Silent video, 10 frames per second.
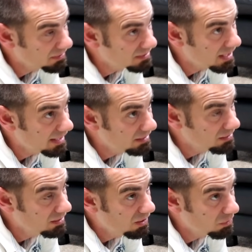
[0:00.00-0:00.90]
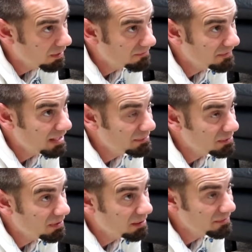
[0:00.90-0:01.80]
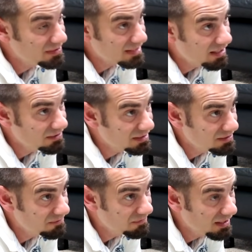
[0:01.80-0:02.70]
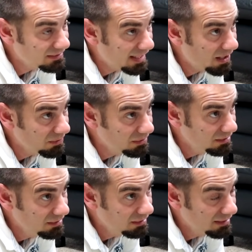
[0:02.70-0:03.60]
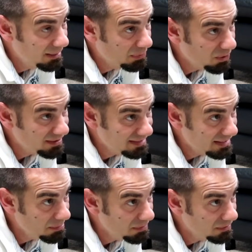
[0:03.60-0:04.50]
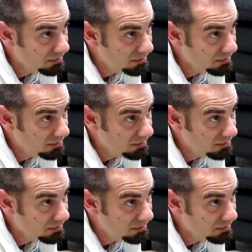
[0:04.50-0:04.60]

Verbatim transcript: where he died? Do I want to find him at the bottom of the stairs because he fell down and broke his hip?